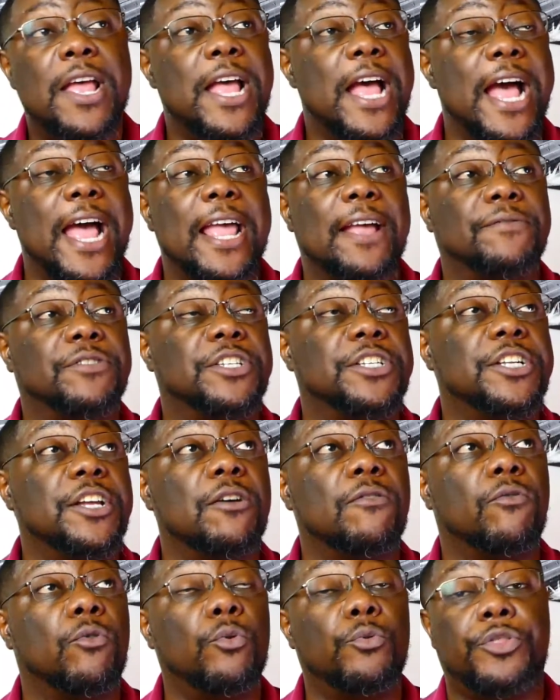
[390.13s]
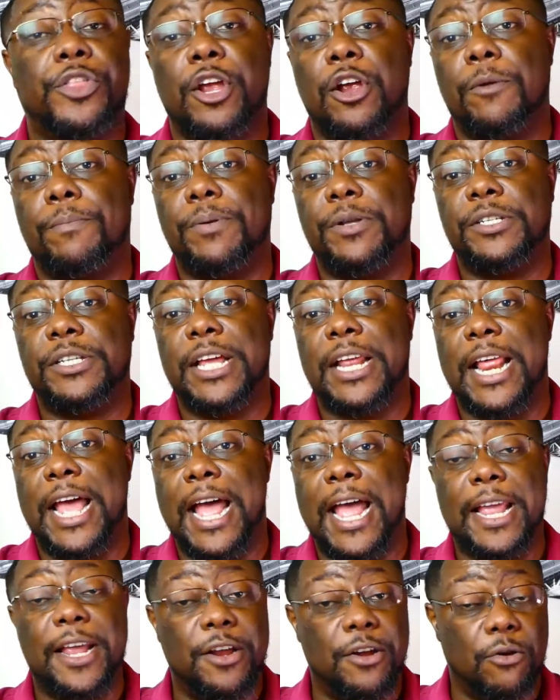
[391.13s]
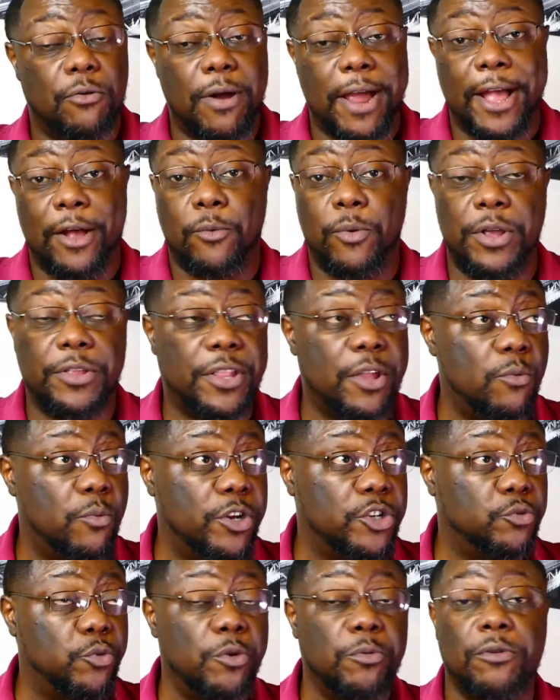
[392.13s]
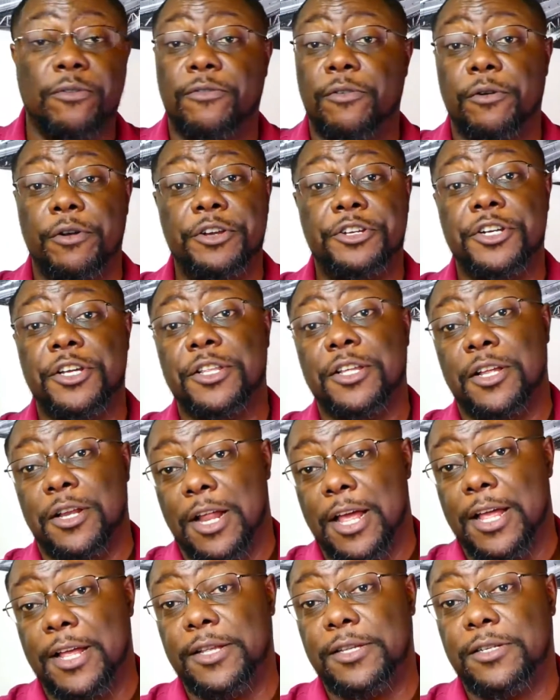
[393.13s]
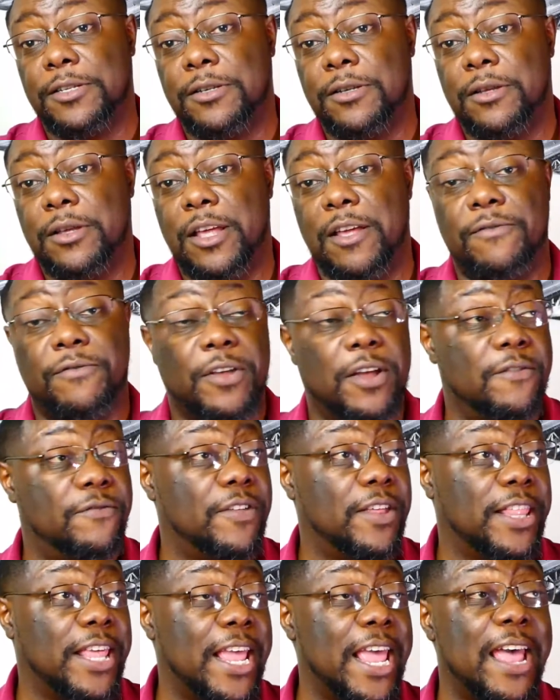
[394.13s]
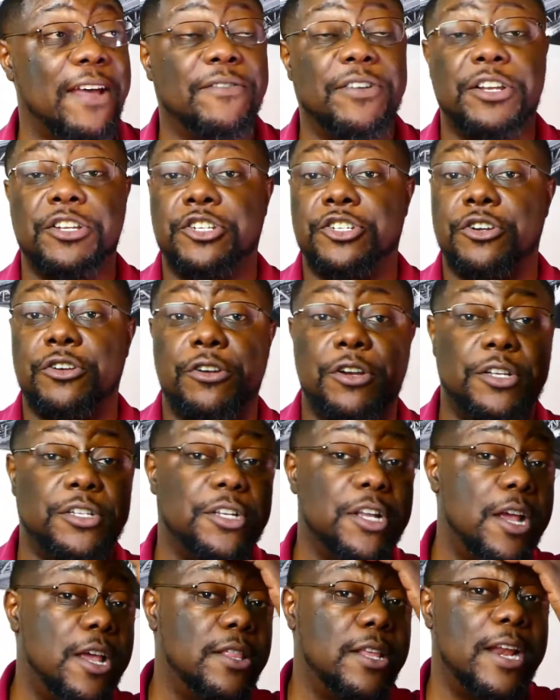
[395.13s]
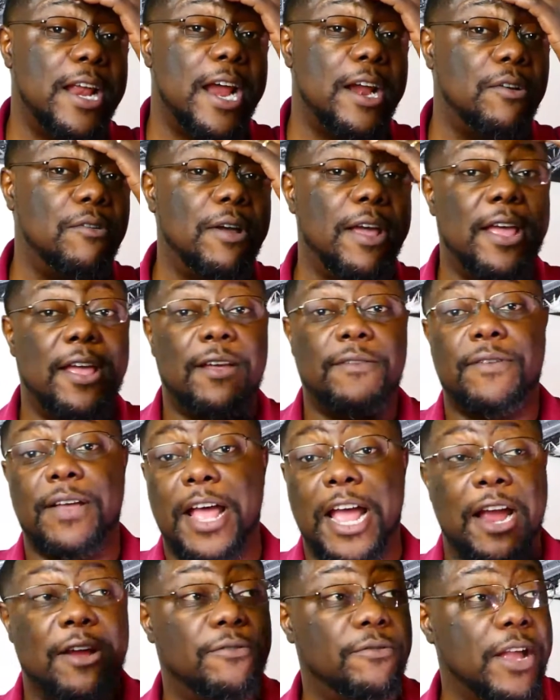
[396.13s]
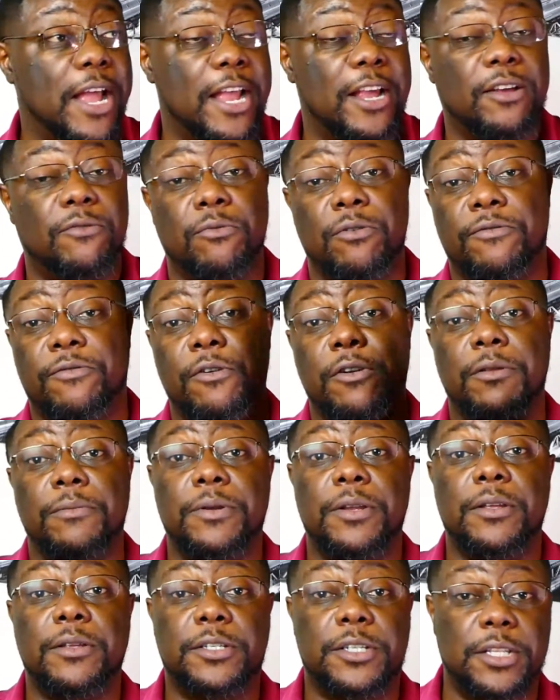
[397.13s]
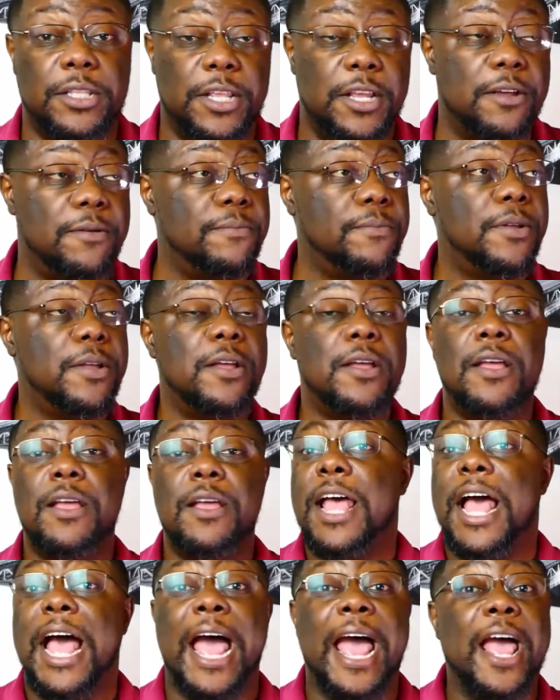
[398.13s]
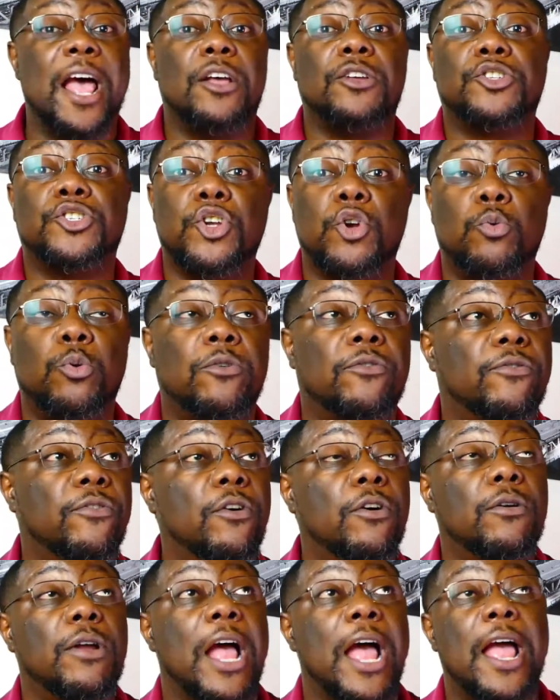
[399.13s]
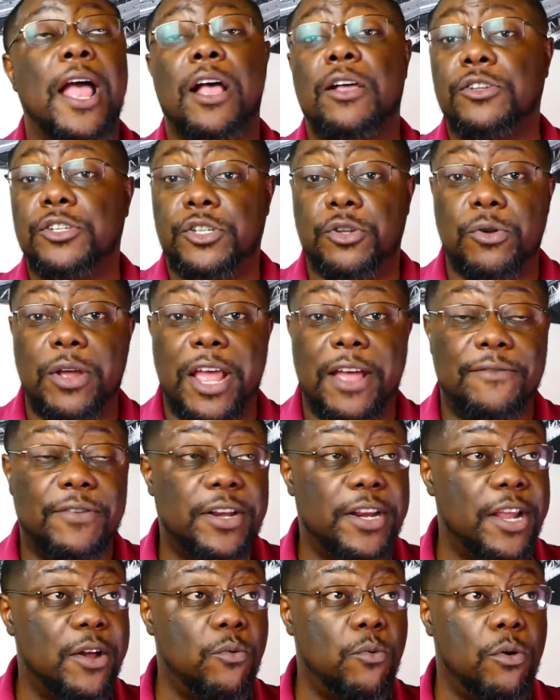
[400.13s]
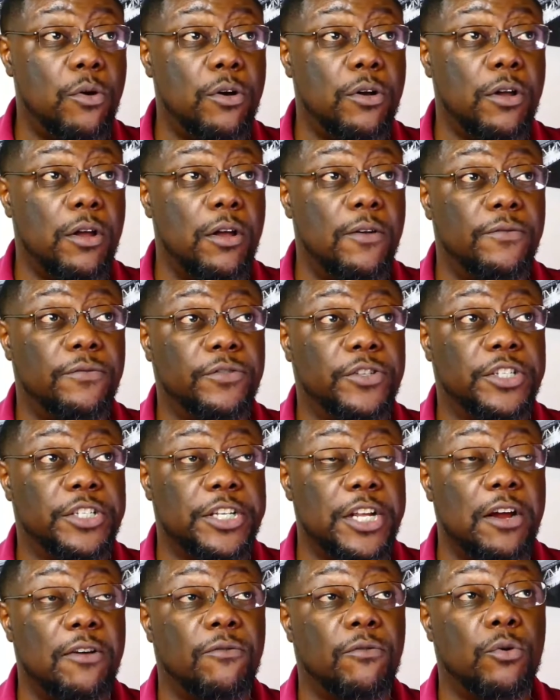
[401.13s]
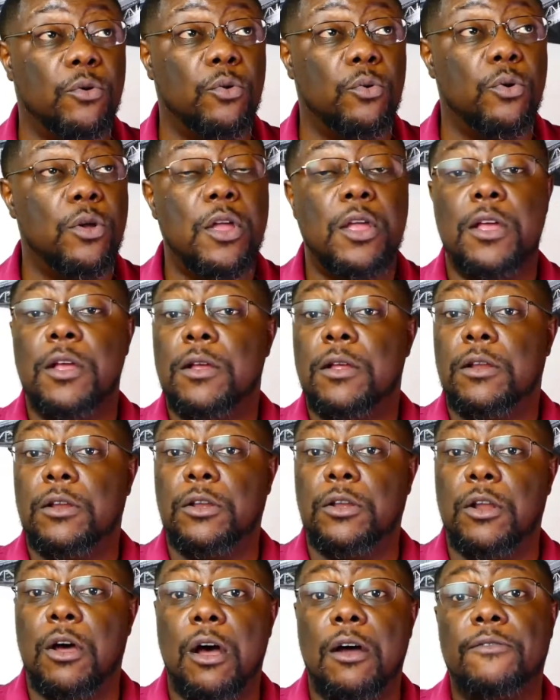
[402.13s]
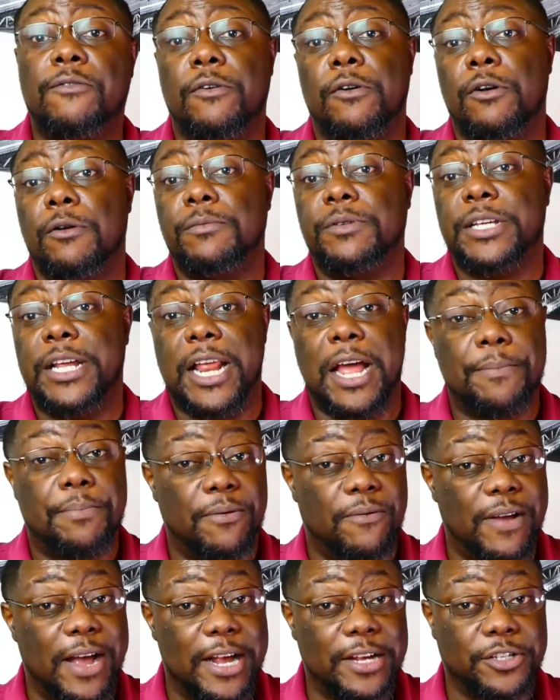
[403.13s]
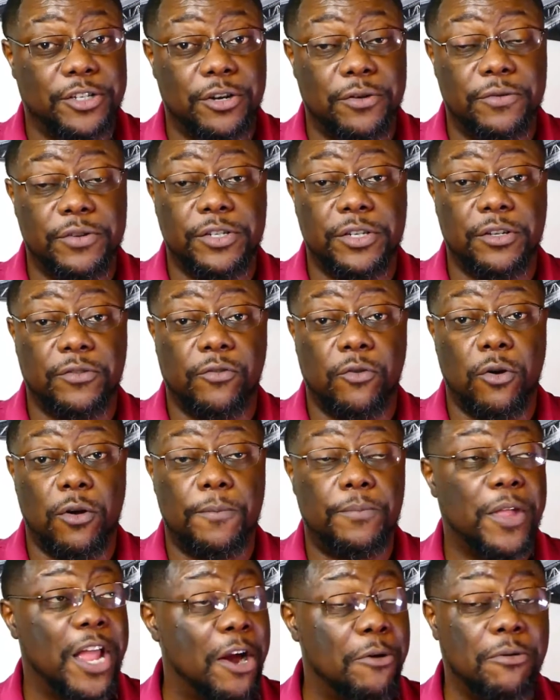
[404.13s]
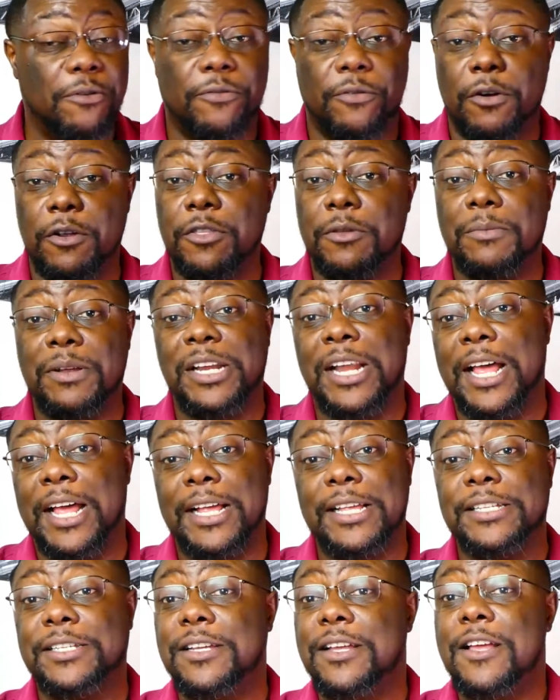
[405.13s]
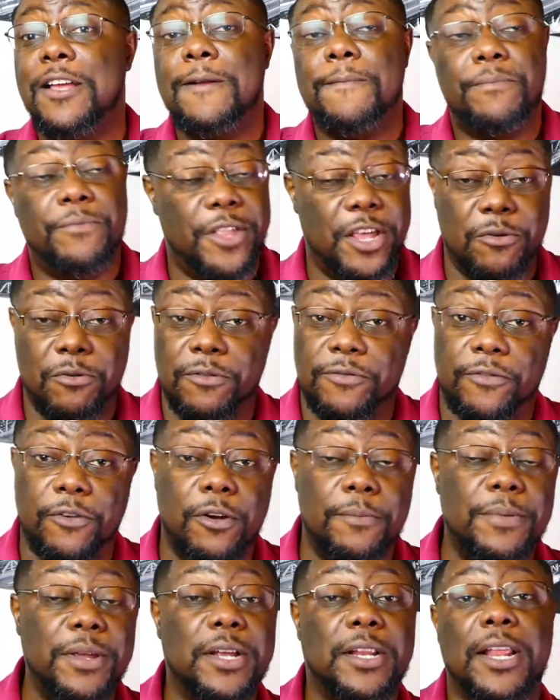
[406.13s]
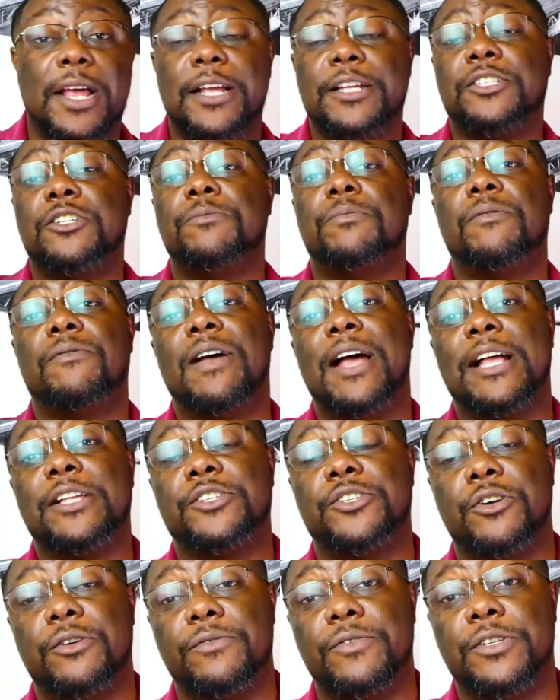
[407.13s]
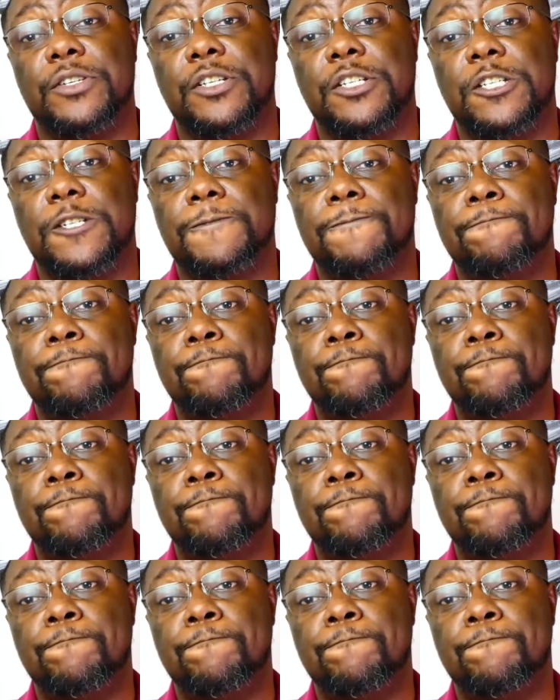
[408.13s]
I have several therapists that I interact with in which we refer each other clients. If they have an insurance that I don't have, I refer them to them. I also have a network of several law firms that I provide services for. I refer them clients. They refer me clients to provide services.